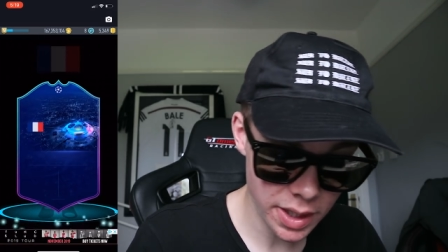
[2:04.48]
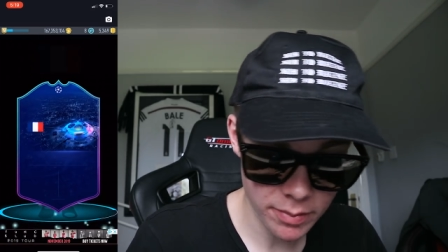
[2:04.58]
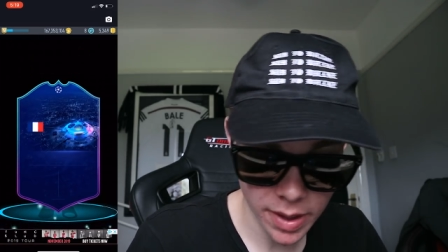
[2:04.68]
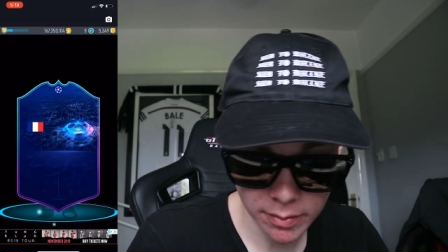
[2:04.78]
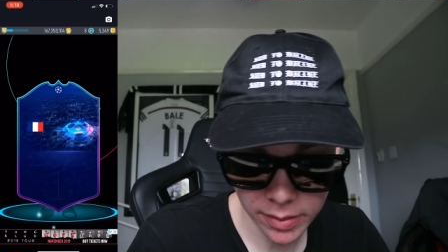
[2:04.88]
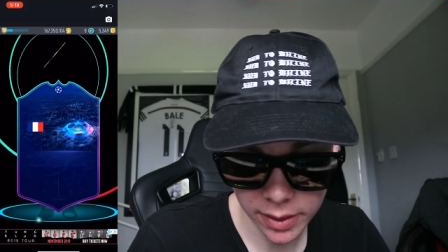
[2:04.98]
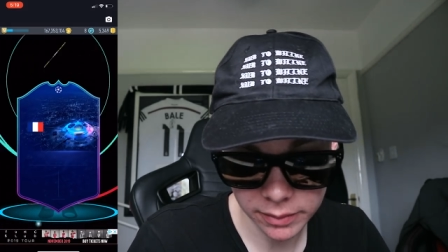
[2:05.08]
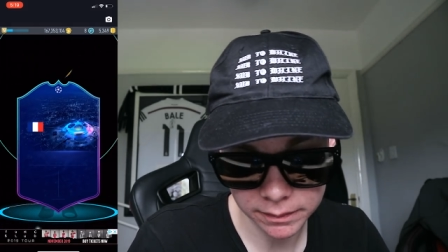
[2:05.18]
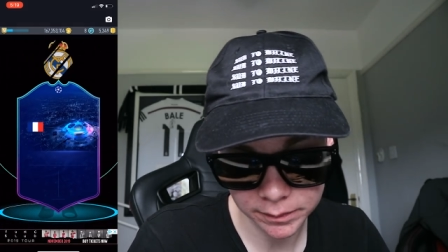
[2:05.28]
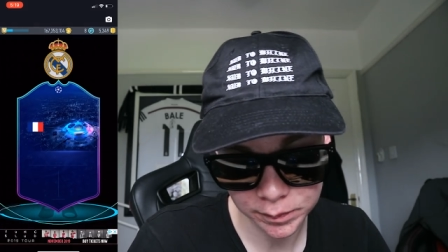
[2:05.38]
Kimpembe.
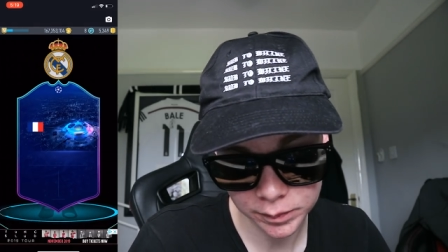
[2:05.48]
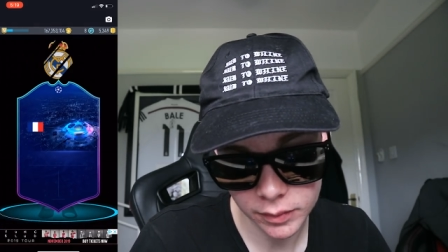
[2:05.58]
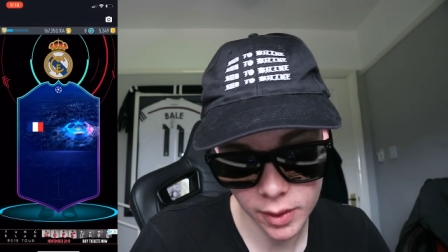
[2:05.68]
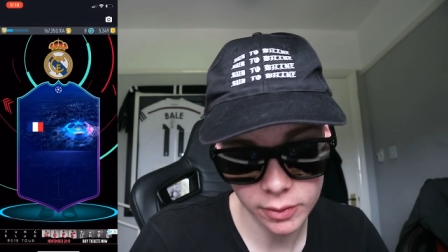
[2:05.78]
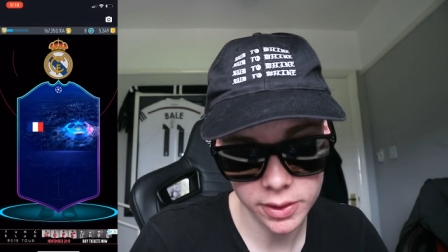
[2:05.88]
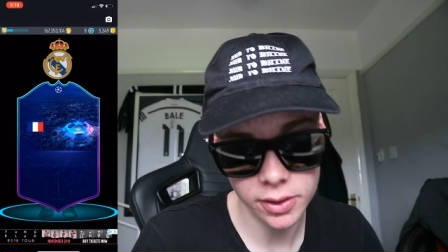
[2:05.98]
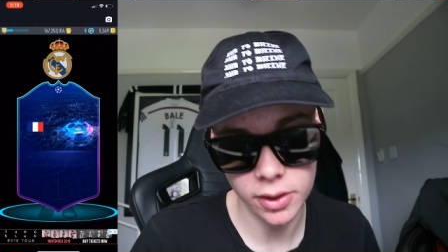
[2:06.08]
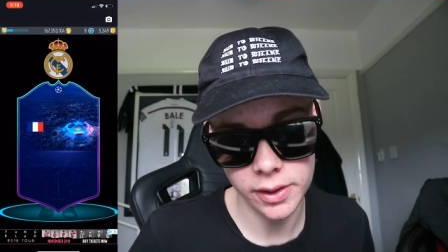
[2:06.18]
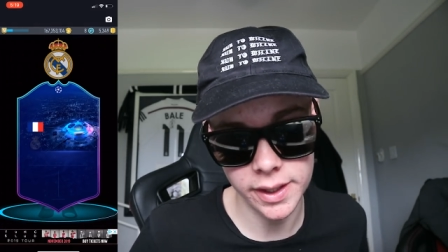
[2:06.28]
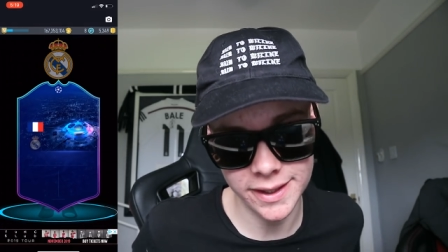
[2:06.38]
No, it's
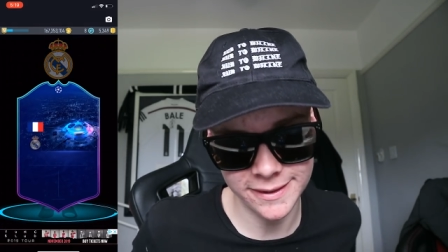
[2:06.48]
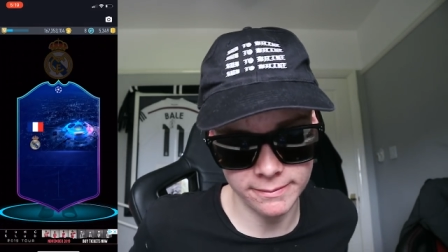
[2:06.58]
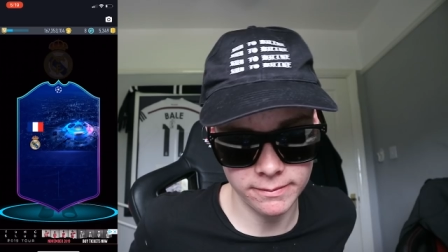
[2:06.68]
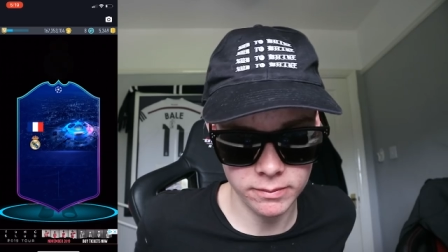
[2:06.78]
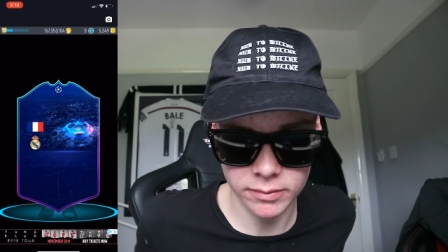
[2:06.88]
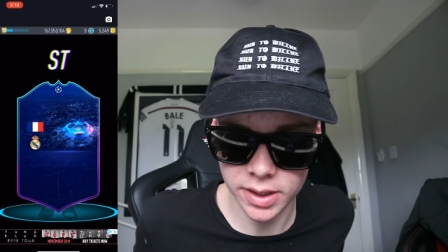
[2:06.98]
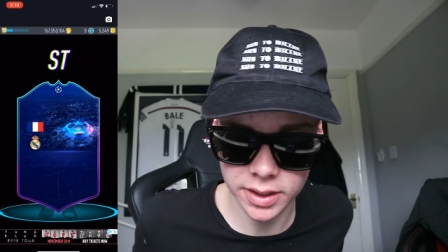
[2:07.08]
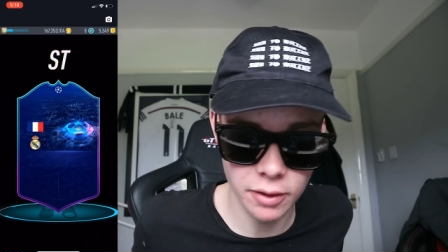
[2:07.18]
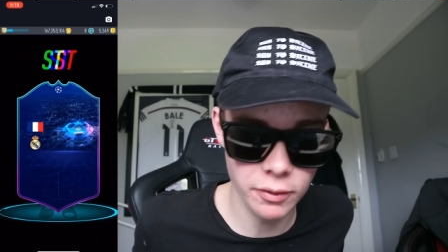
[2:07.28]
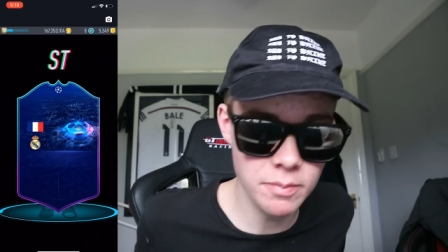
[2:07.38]
not. It is
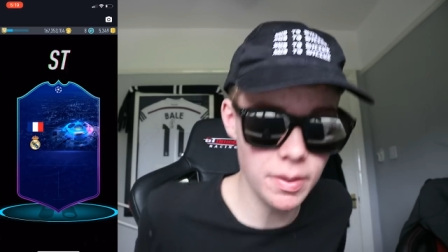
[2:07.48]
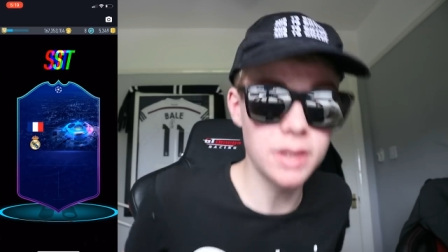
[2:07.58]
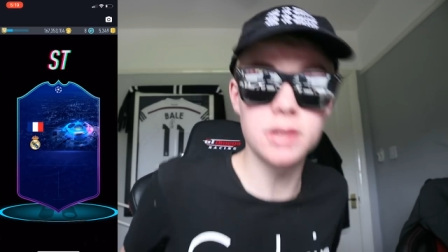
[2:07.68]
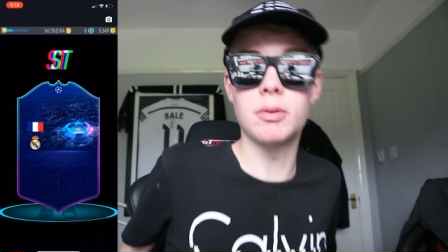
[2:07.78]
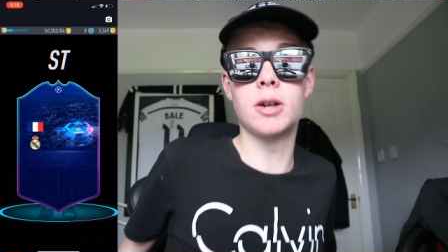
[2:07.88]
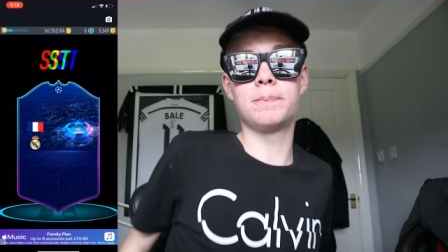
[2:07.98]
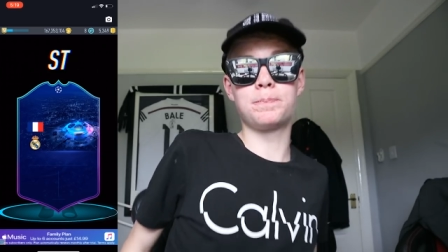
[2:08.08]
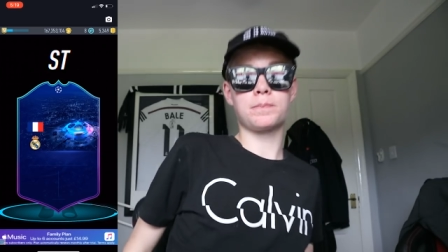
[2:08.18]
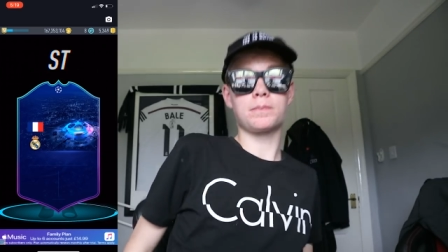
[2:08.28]
Karim Benzema.